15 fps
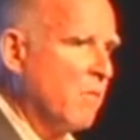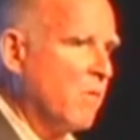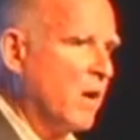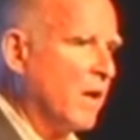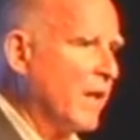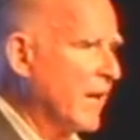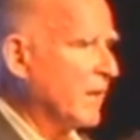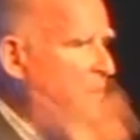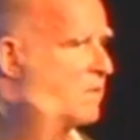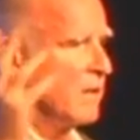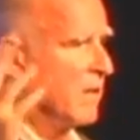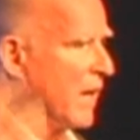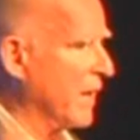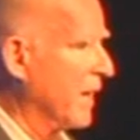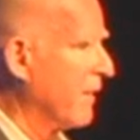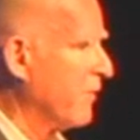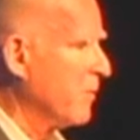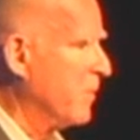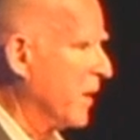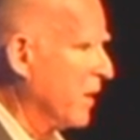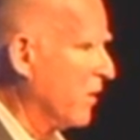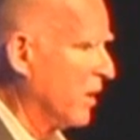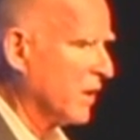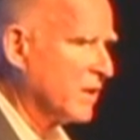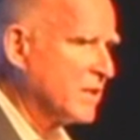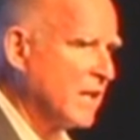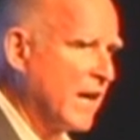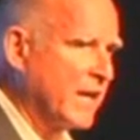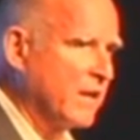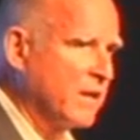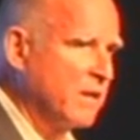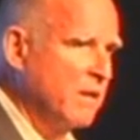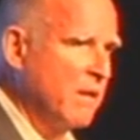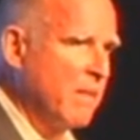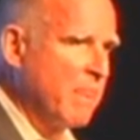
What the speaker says: Well, that got everybody all excited